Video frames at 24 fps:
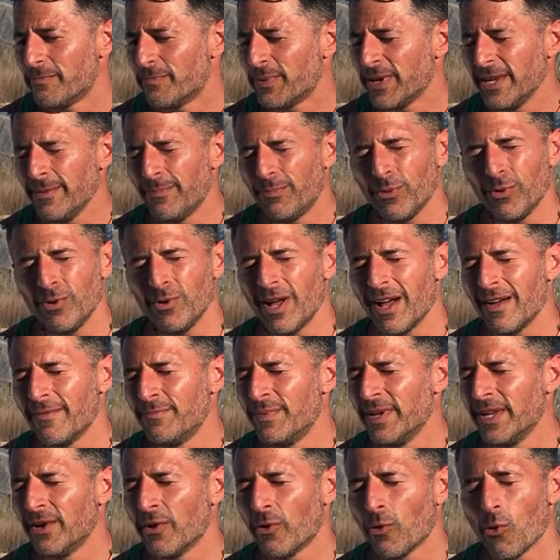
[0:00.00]
people
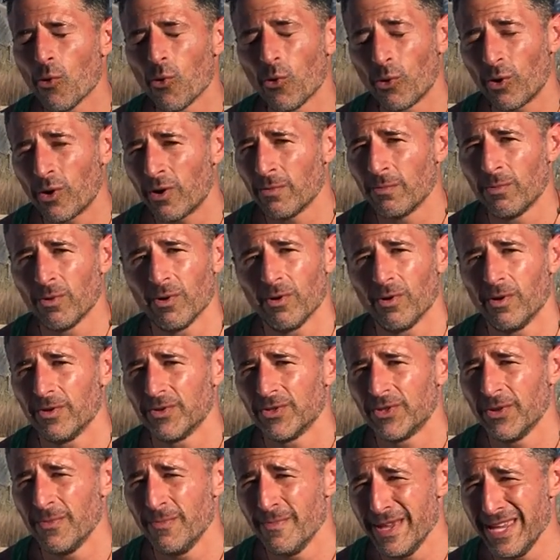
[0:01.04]
have been horrible
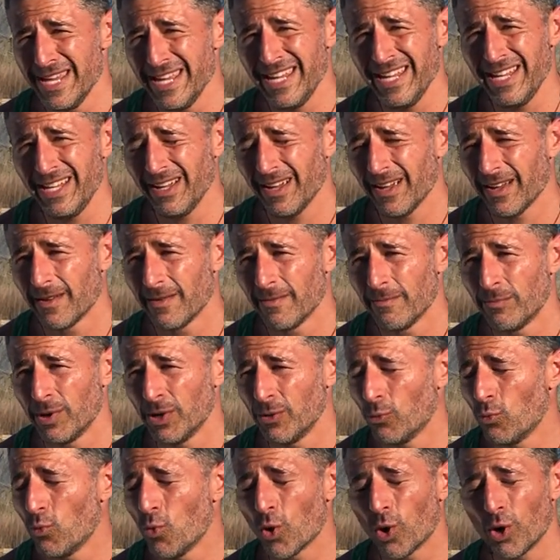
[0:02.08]
to me,
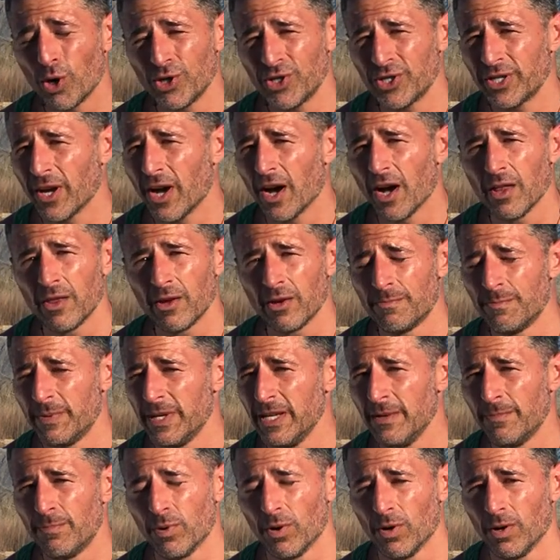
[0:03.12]
but worse to other
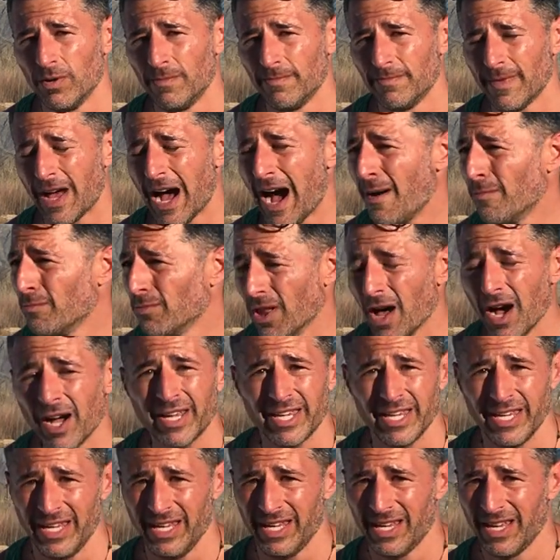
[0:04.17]
people. I'm
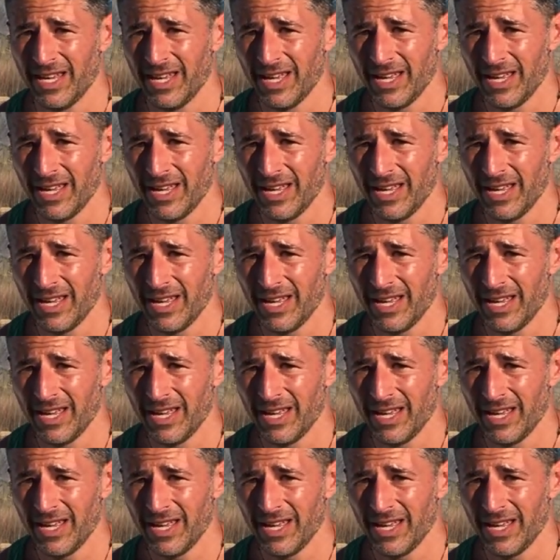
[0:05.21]
lucky.